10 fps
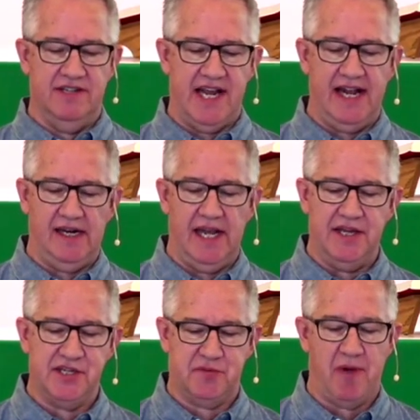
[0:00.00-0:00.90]

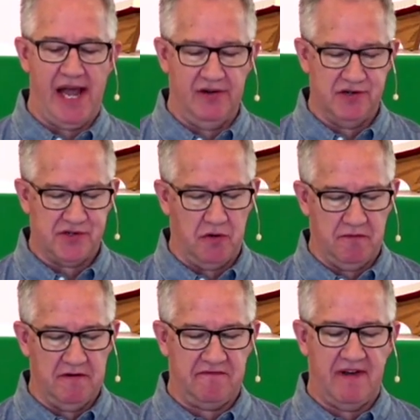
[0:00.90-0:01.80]
dangling spiders
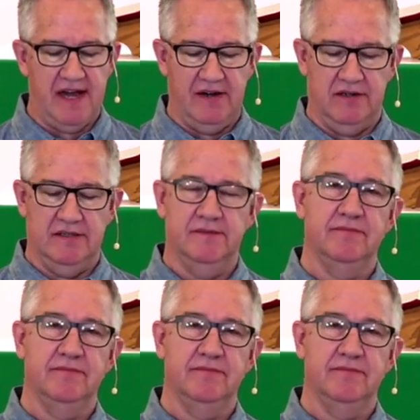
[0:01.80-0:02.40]
over a fire.